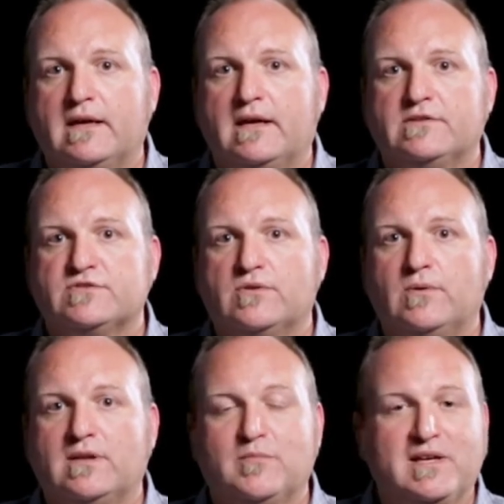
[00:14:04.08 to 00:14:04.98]
And so
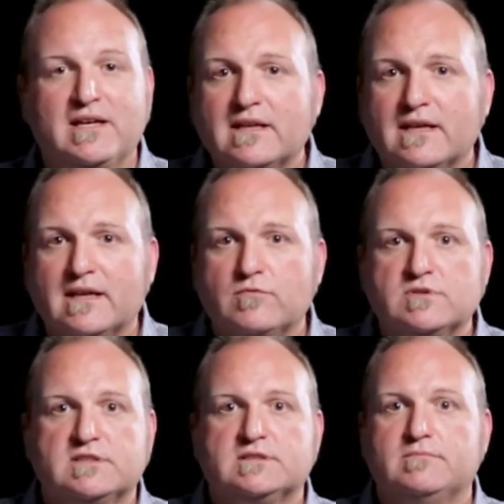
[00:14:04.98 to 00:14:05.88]
in the beginning, it was
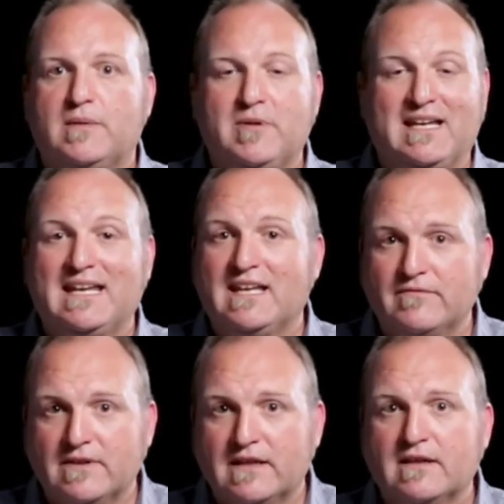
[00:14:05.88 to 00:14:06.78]
just maybe an
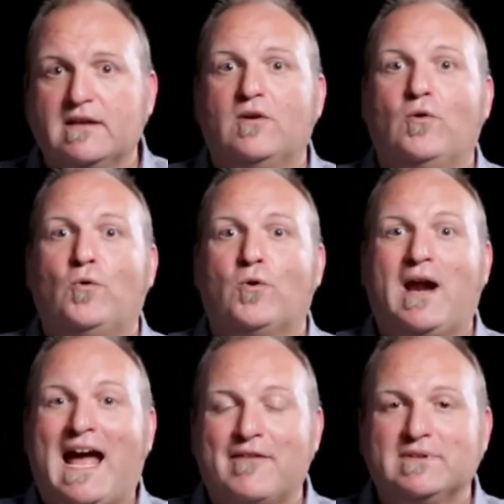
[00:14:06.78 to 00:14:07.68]
evening or
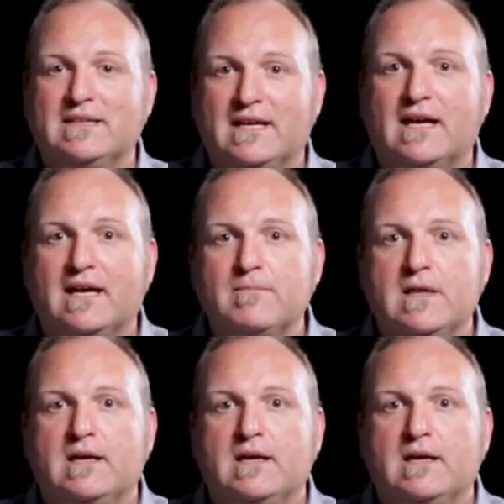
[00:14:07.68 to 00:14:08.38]
half a day.